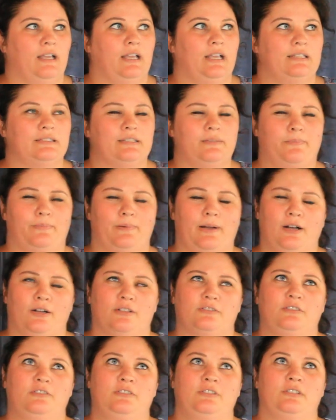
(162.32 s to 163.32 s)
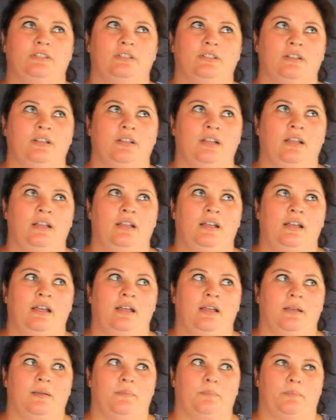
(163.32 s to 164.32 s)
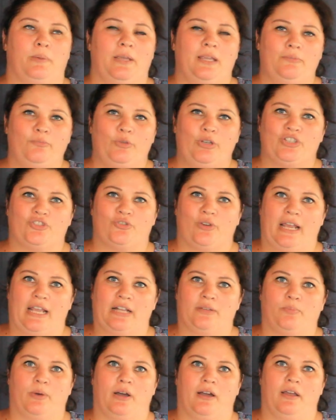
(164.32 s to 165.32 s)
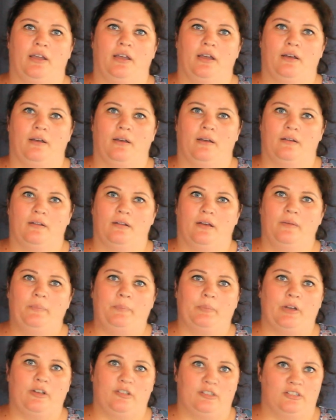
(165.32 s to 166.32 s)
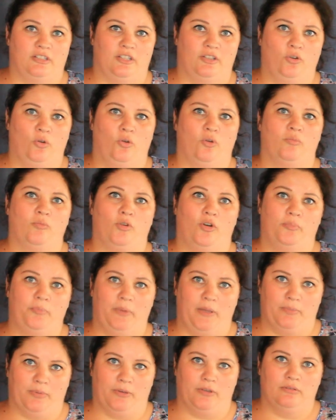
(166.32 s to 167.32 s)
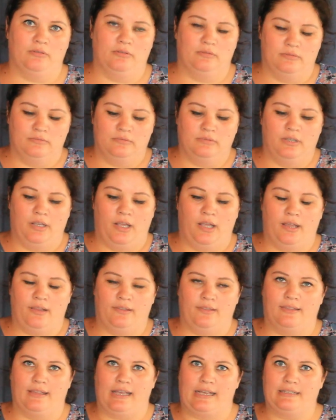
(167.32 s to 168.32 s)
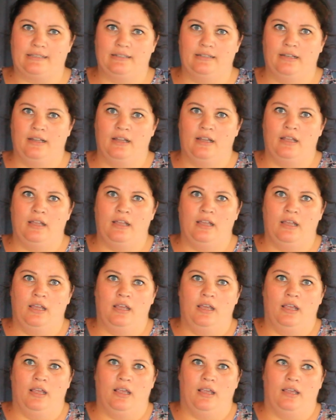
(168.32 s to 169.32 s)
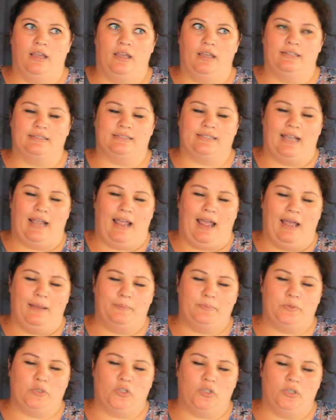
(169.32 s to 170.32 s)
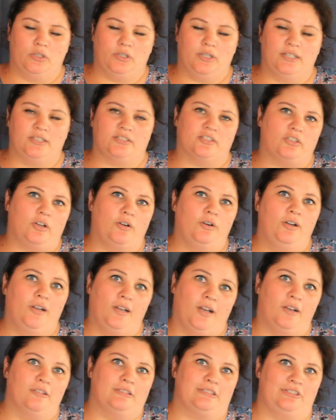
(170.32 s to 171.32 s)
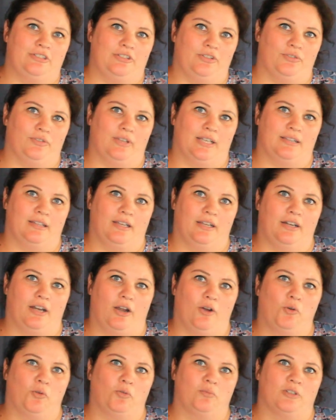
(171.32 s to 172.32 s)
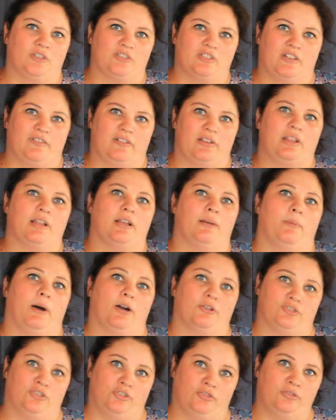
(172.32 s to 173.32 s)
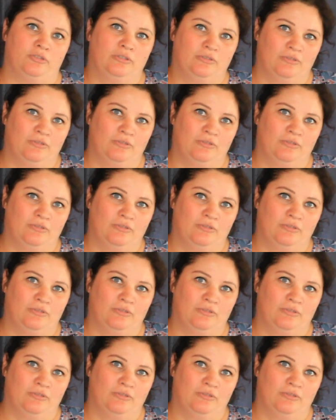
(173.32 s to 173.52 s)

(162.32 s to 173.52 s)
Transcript: is about being betrayed by a person or more people that is absolutely so close to you that they know almost everything about you,